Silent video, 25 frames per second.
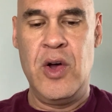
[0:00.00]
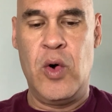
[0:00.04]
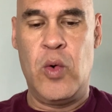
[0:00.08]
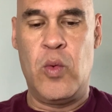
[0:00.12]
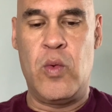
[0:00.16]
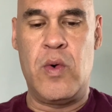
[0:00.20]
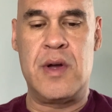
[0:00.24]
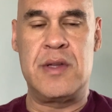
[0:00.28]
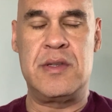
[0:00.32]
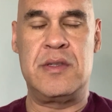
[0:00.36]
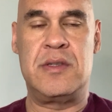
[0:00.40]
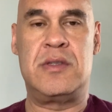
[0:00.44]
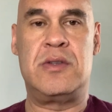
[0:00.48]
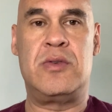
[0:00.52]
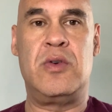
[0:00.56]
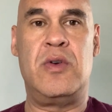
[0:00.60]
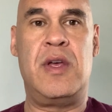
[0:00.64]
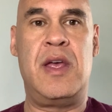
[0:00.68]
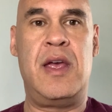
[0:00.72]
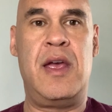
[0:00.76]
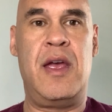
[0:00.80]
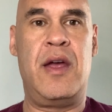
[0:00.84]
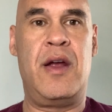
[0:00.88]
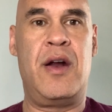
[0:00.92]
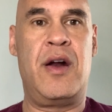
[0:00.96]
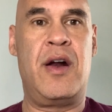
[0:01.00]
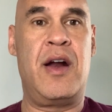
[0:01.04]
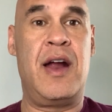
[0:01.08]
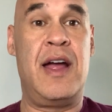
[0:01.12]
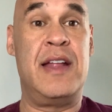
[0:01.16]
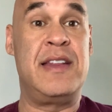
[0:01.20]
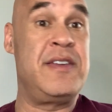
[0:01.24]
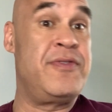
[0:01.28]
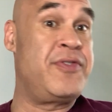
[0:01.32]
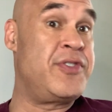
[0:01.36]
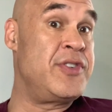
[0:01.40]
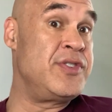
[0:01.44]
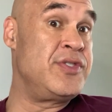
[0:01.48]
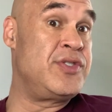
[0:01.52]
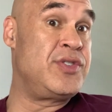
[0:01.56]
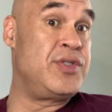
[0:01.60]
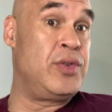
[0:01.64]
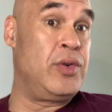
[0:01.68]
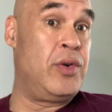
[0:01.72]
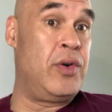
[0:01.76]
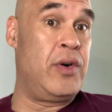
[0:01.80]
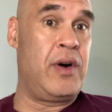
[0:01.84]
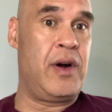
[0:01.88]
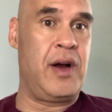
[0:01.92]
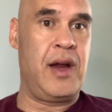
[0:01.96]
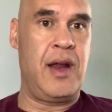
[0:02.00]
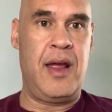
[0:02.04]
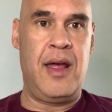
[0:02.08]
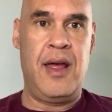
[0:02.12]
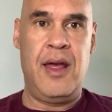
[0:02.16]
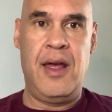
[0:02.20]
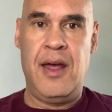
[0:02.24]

wants to hear a different story.